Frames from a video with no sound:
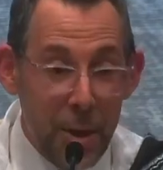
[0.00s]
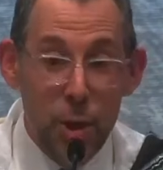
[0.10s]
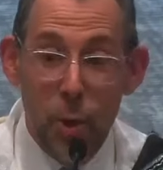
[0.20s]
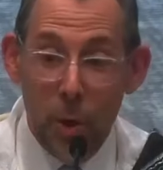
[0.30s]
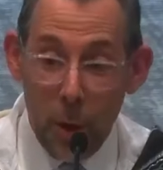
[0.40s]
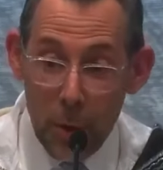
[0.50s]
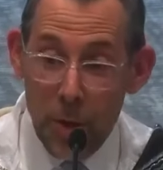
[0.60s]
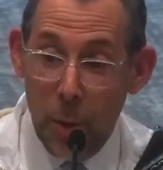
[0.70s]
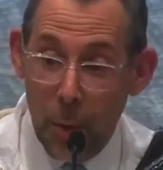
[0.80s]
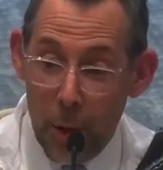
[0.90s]
That joke
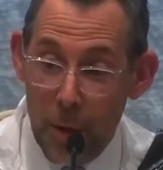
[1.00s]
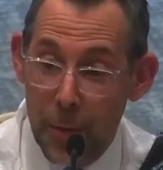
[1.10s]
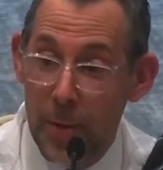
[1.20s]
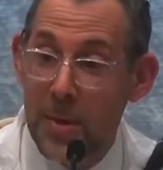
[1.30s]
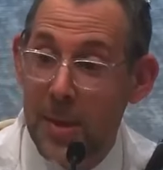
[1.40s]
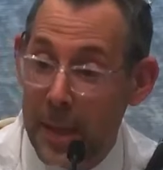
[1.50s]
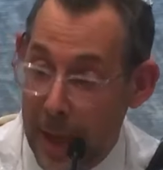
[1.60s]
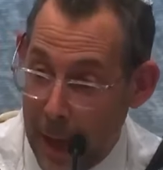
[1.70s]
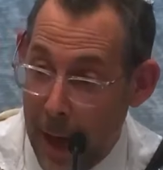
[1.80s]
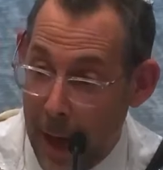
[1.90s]
also works for
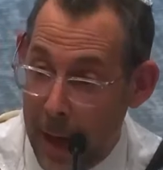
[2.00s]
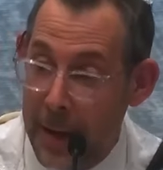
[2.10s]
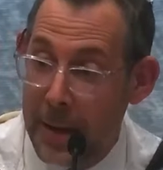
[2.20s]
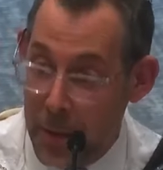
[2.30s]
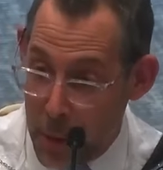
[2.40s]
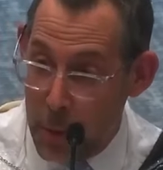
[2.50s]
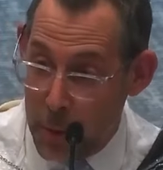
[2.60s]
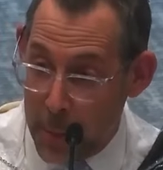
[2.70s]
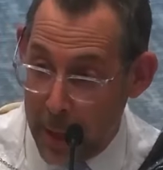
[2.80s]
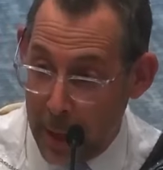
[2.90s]
slicha,
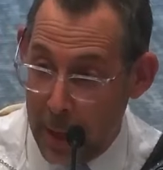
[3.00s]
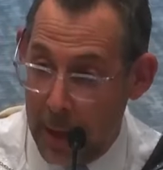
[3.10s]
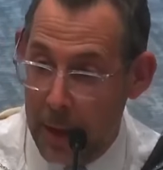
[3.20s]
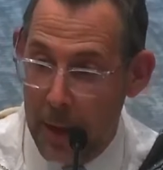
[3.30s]
excuse me.